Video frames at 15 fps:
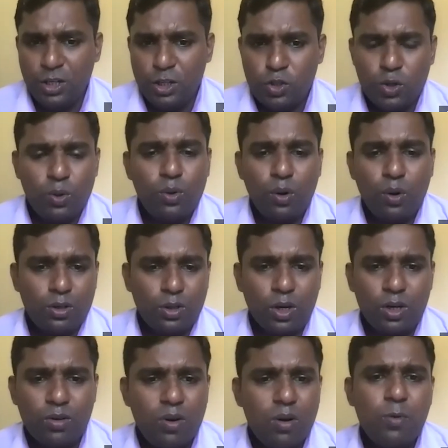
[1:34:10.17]
So
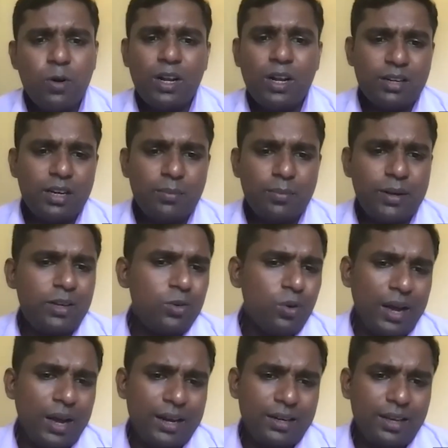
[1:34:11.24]
non-hormonal treatment, you
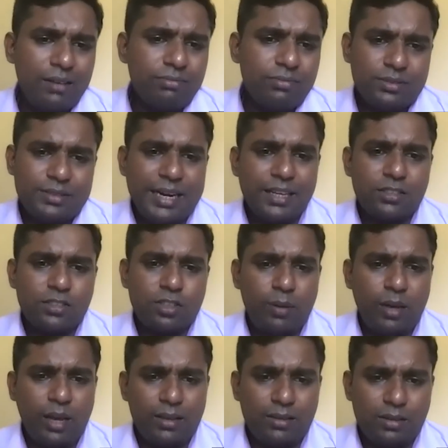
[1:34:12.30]
can give
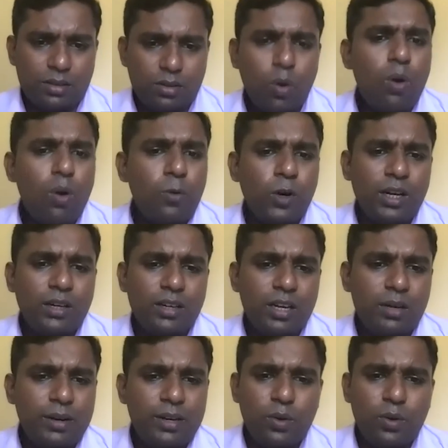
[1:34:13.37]
tranexamic acid. Hormonal
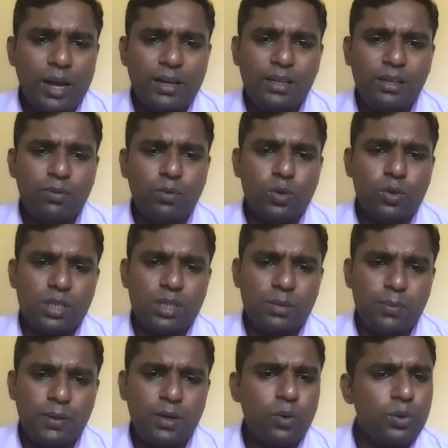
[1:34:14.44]
treatment, you can give
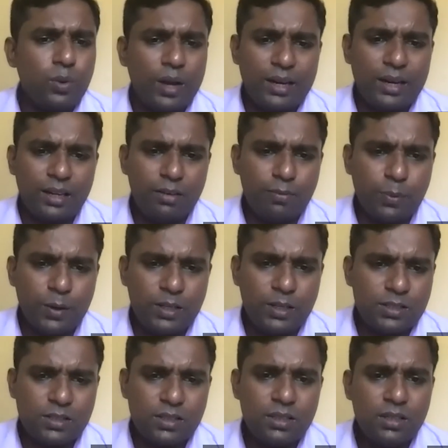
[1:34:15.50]
OCP or you can give
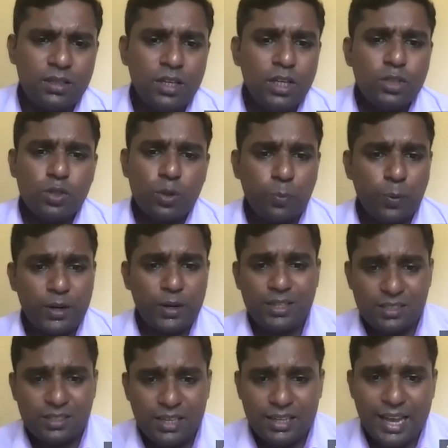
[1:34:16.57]
progestin. So
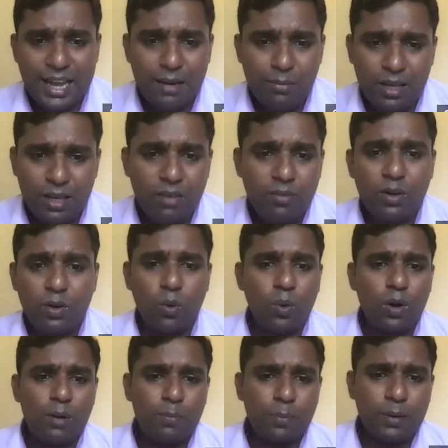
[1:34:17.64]
progestin can be given
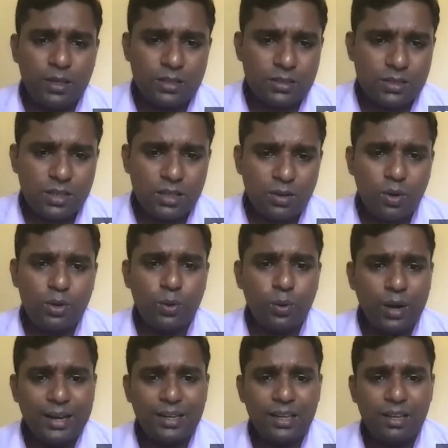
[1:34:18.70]
oral progestin or you
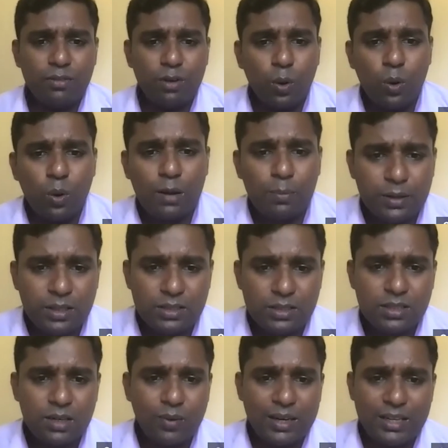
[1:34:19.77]
can give local
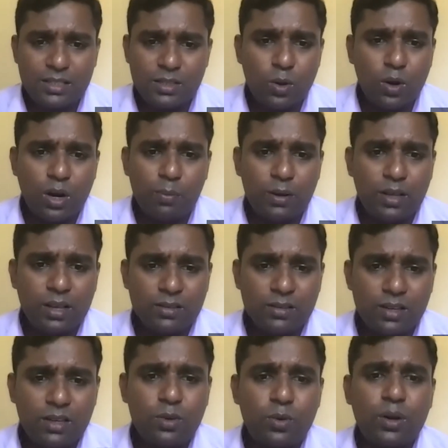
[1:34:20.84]
progestin. What is local
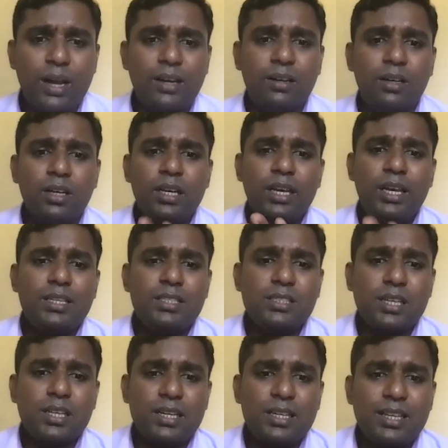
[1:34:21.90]
progestin? You can
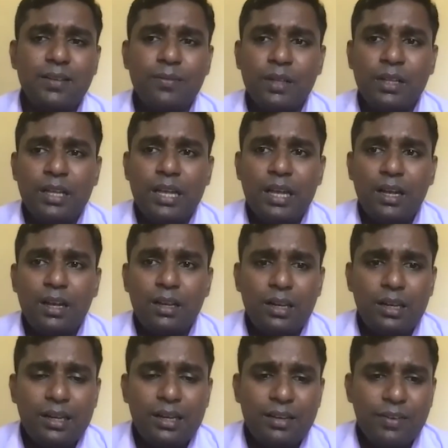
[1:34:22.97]
insert the
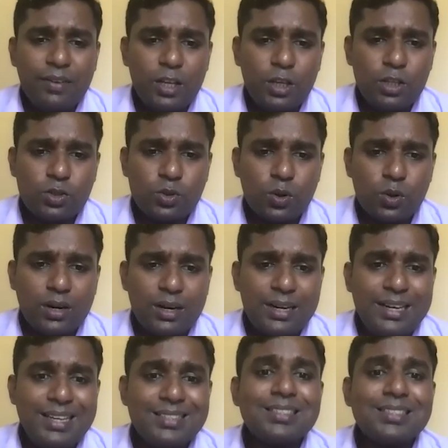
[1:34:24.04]
levonorgestrel
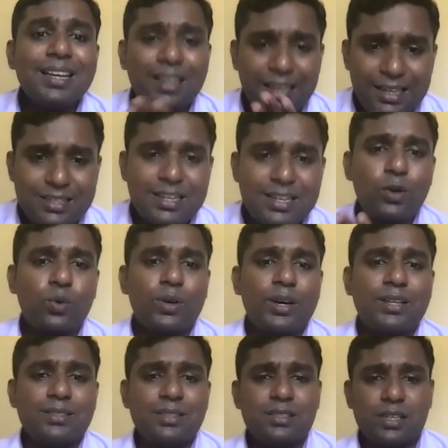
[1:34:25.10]

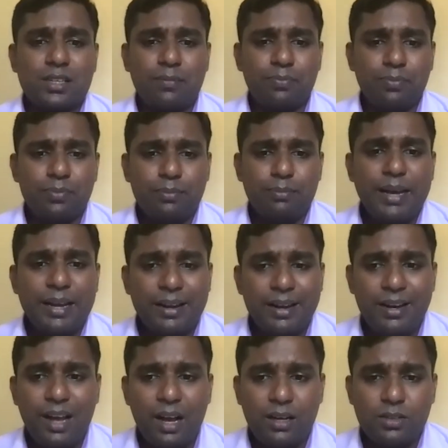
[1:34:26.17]
intrauterine system,
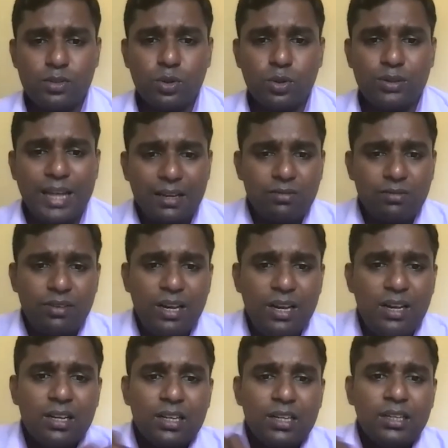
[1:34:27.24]
Mirena. So that will
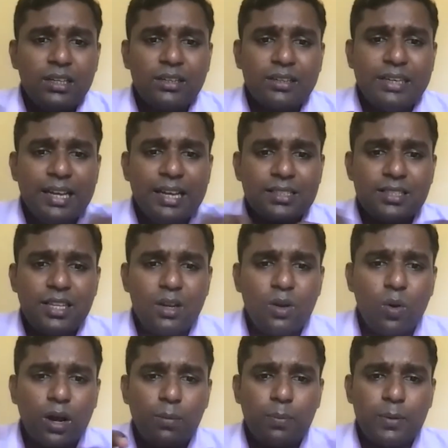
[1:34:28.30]
release the
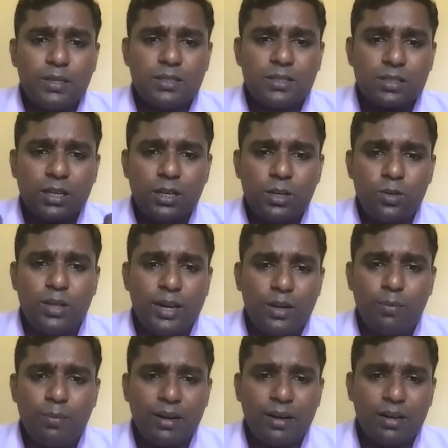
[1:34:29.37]
local progesterone into the
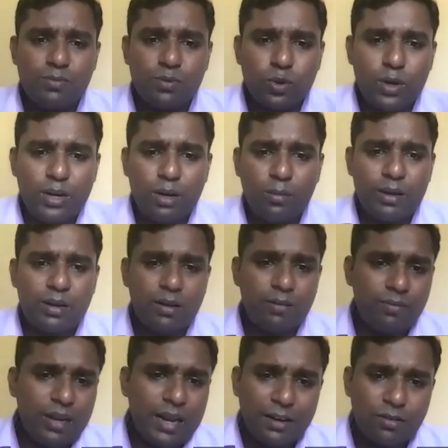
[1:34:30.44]
endometrium. So
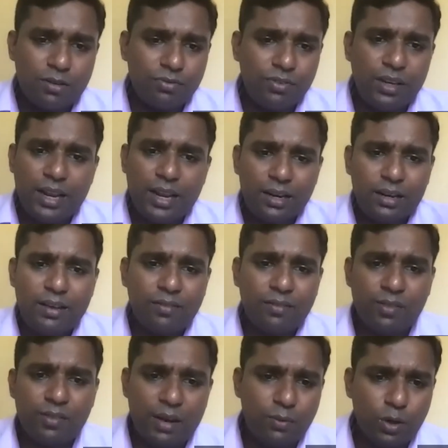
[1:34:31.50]
endometrium will atrophy and they,
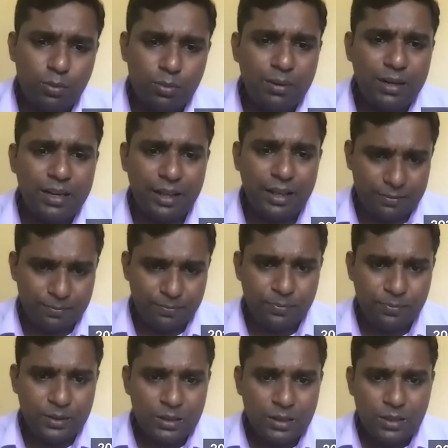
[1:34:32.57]
there won't be bleeding.
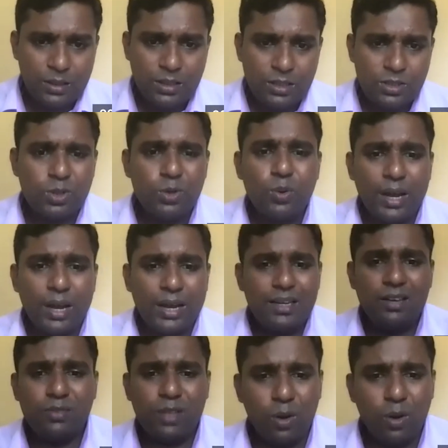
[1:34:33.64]
So you can
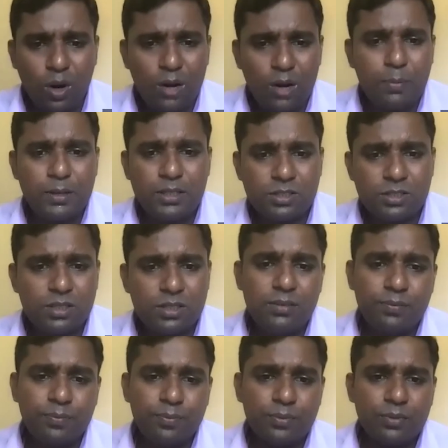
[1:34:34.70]
give the local progesterone,
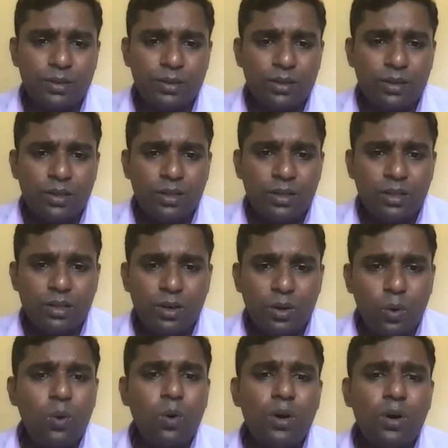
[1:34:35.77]

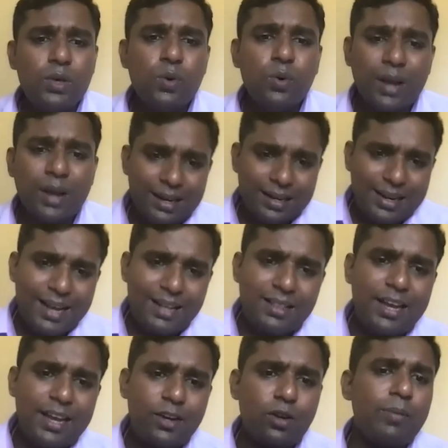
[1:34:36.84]
or you can take
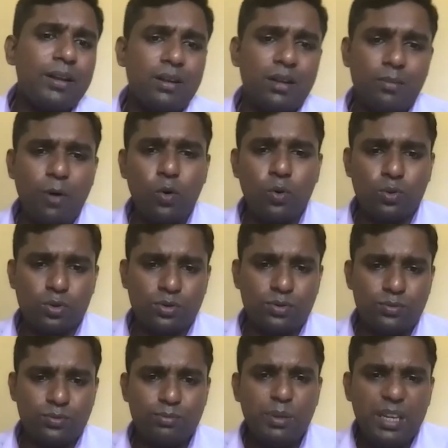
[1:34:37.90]
the endometrium out.
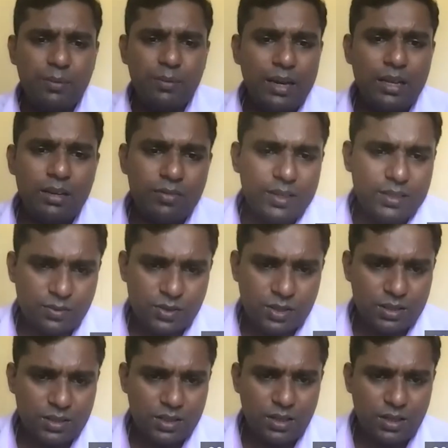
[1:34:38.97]
Minimally invasive
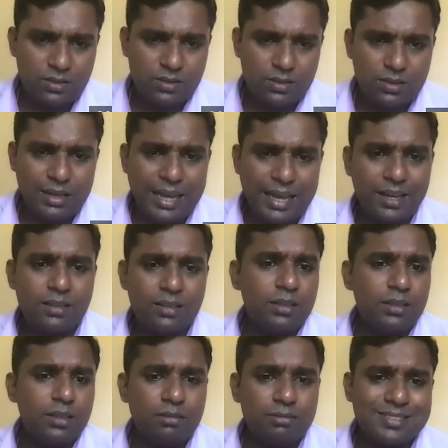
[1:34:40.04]
surgeries like
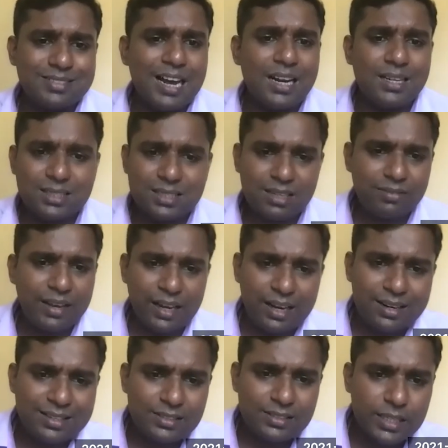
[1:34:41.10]

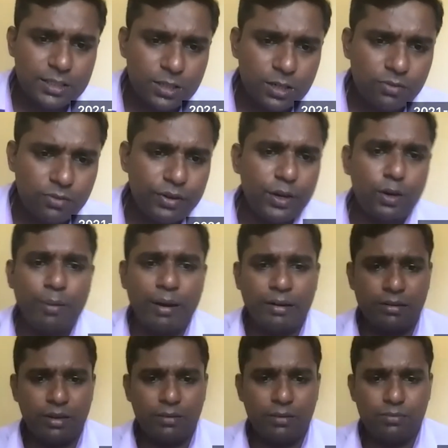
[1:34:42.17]
transcervical resection of
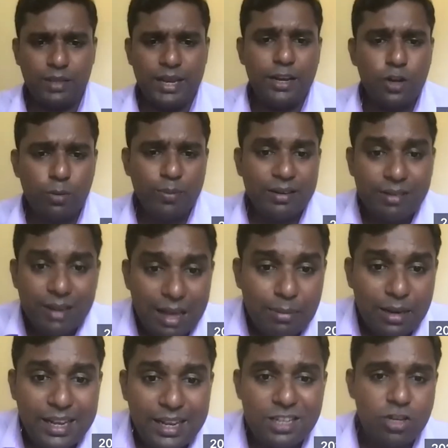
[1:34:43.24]
endometrium, endometrial
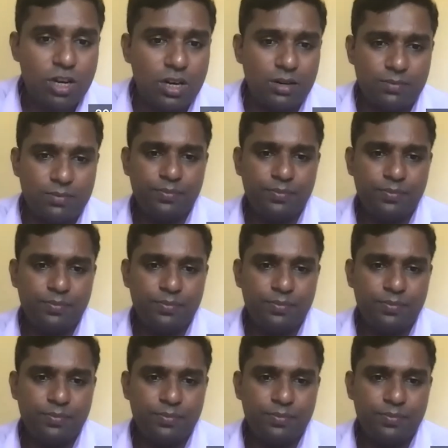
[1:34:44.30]
ablation.